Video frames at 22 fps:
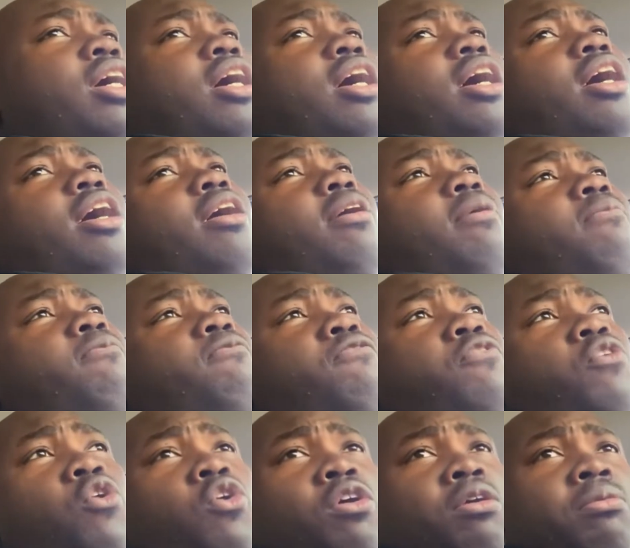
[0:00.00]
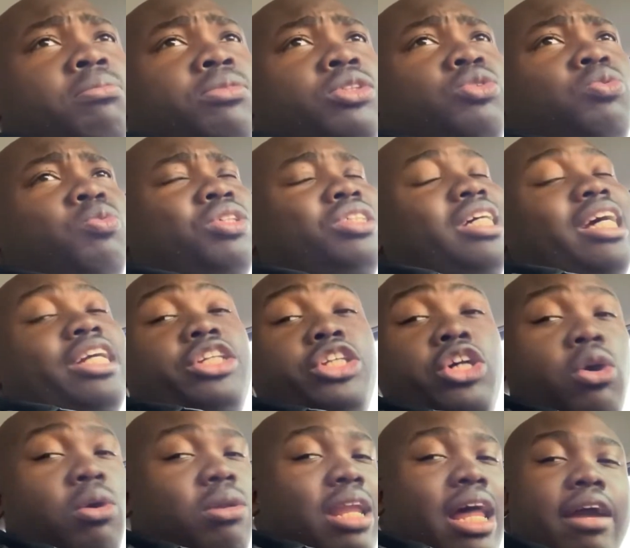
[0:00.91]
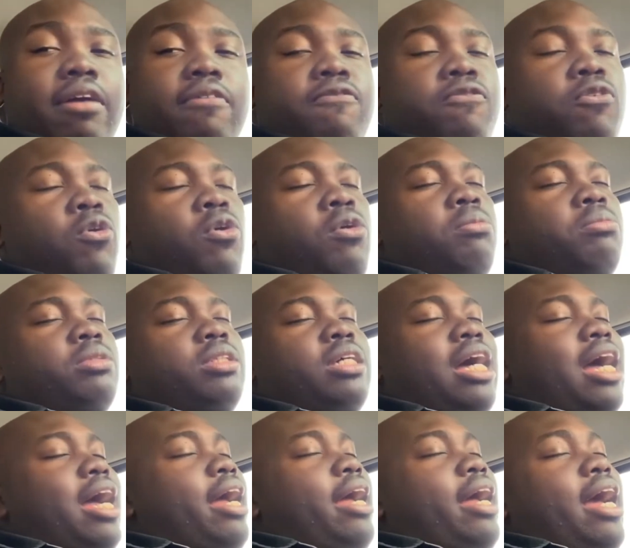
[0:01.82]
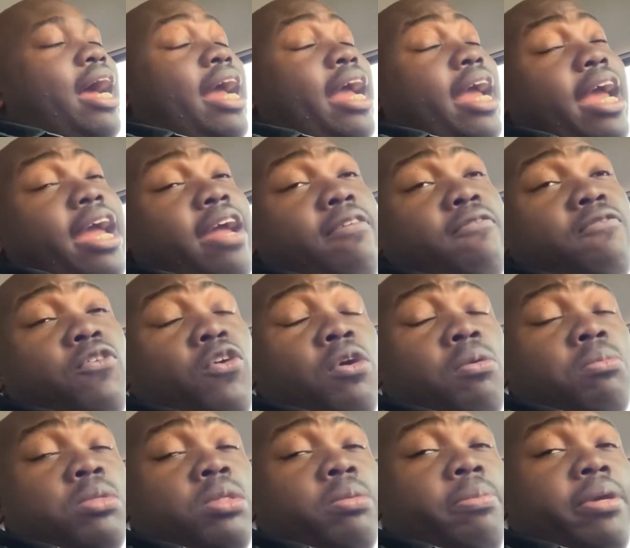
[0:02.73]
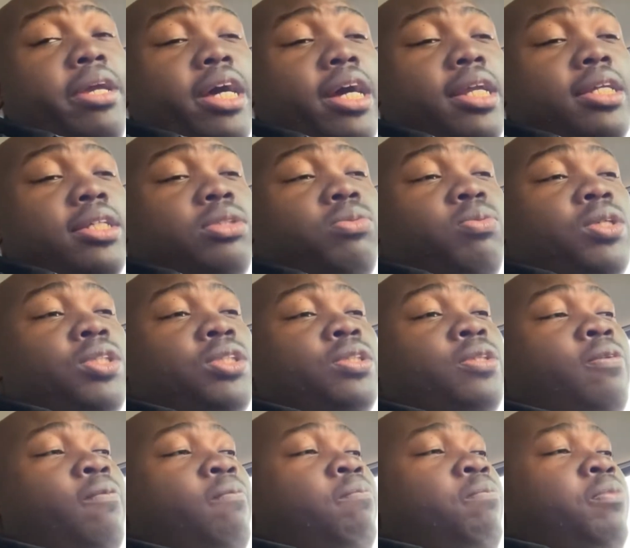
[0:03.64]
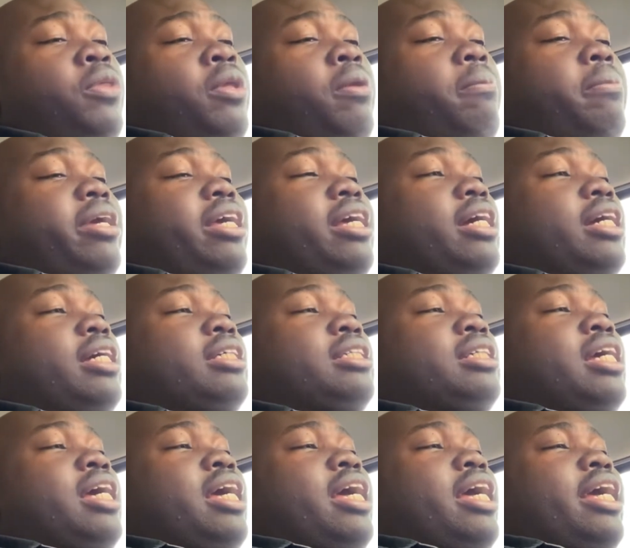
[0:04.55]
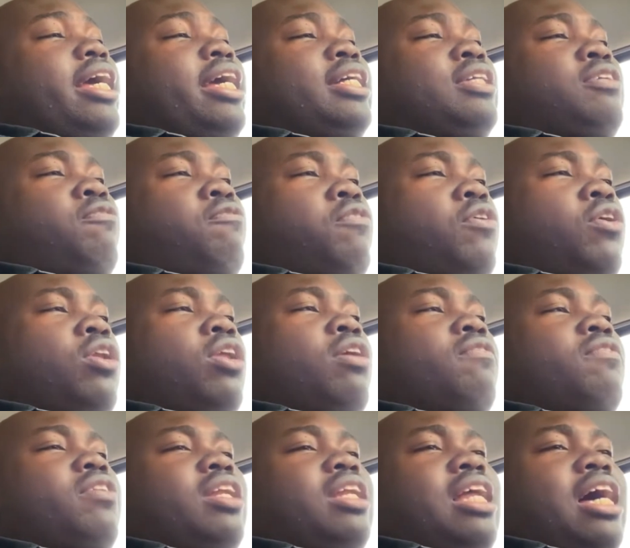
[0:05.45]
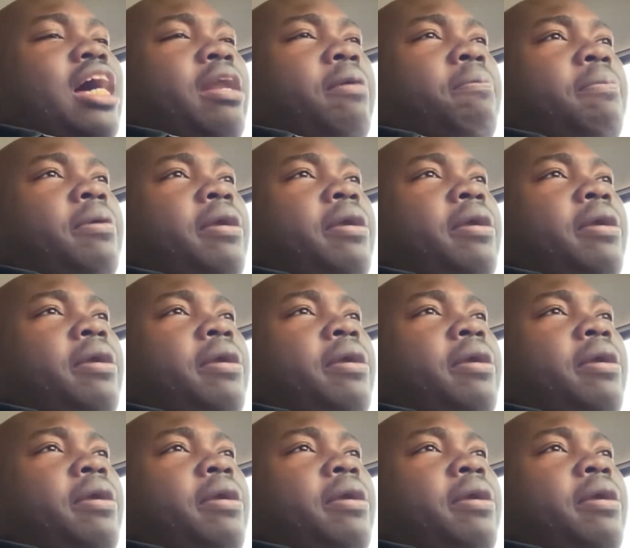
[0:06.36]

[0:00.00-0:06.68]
forums, which I don't like forums. I hate forums, to be honest with you, because it's full of a lot of